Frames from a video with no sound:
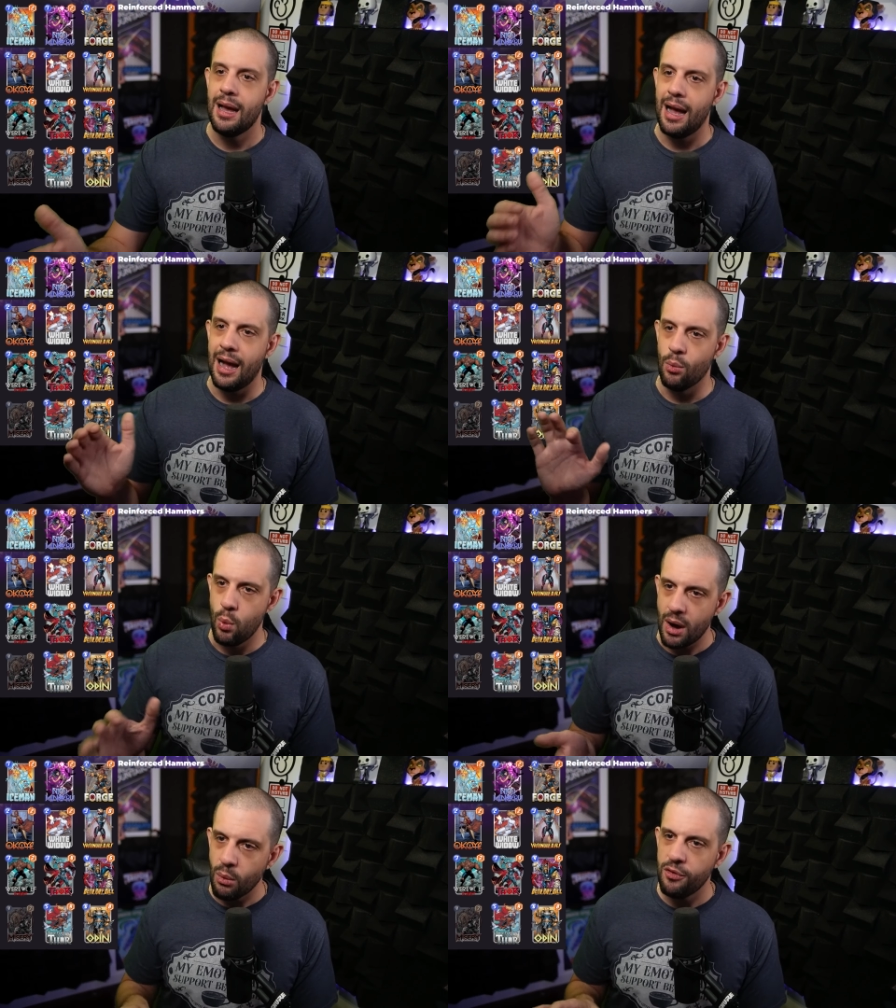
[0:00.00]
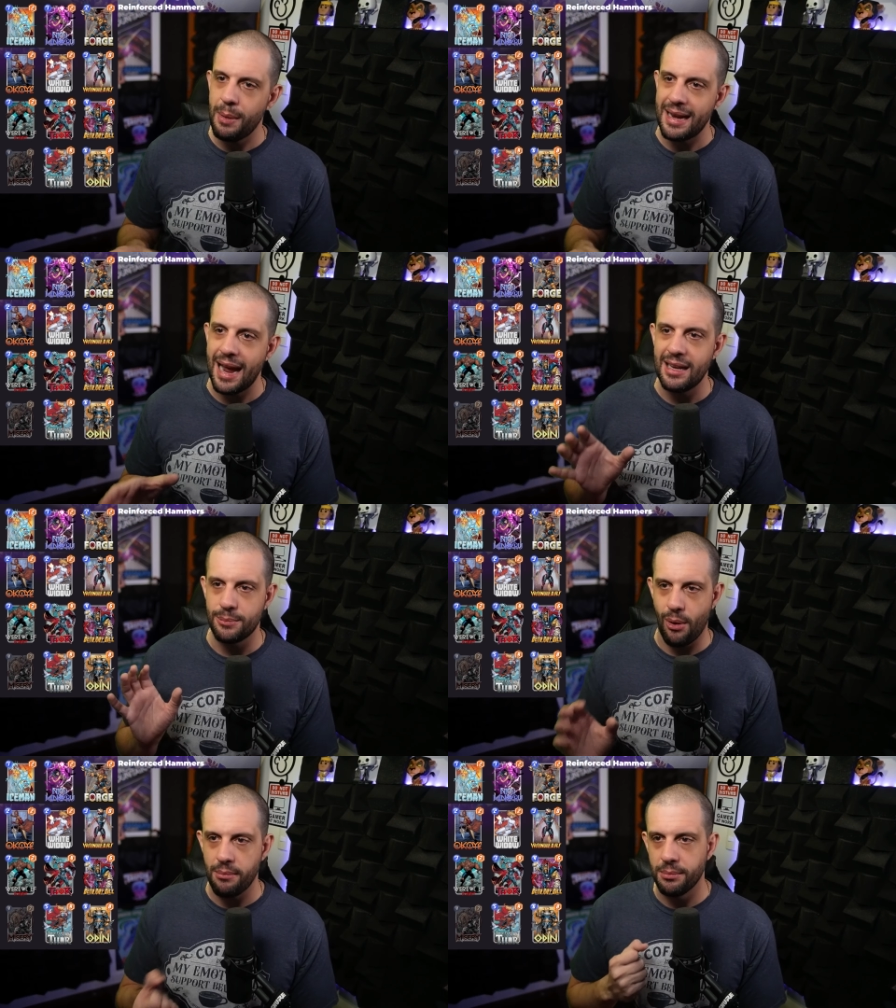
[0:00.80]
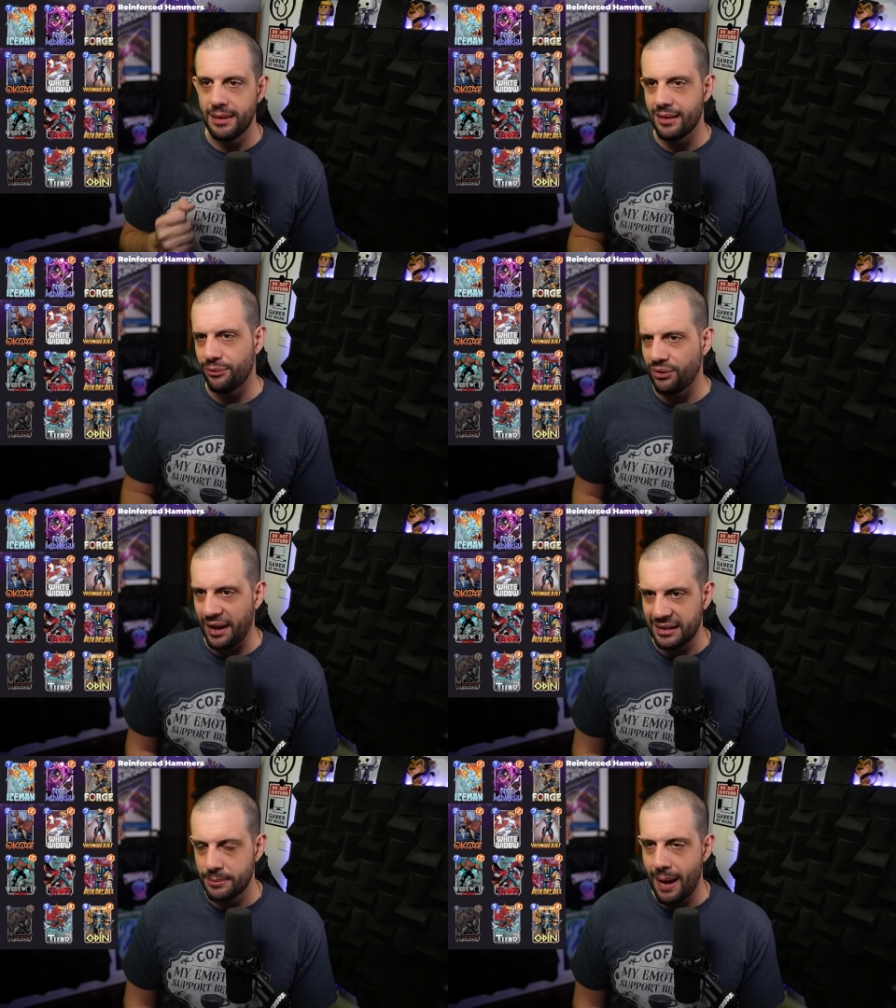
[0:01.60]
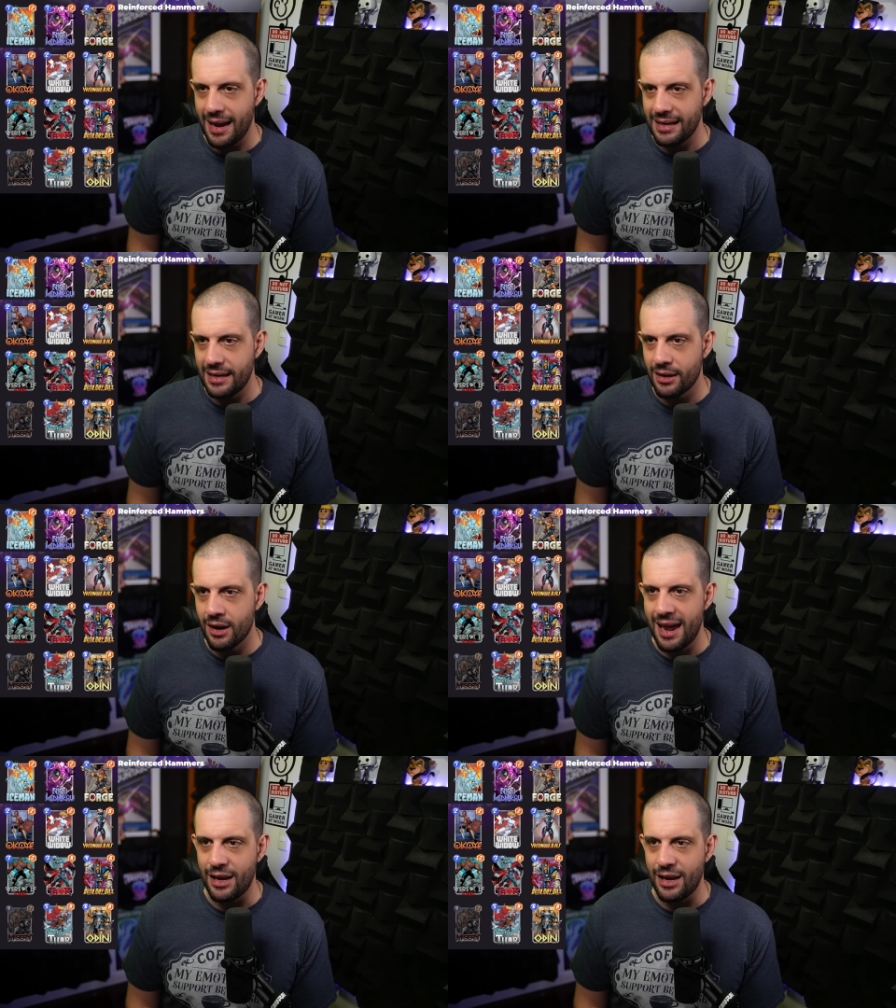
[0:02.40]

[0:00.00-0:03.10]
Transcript: Uh, Werewolf by Night is probably the flex spot here.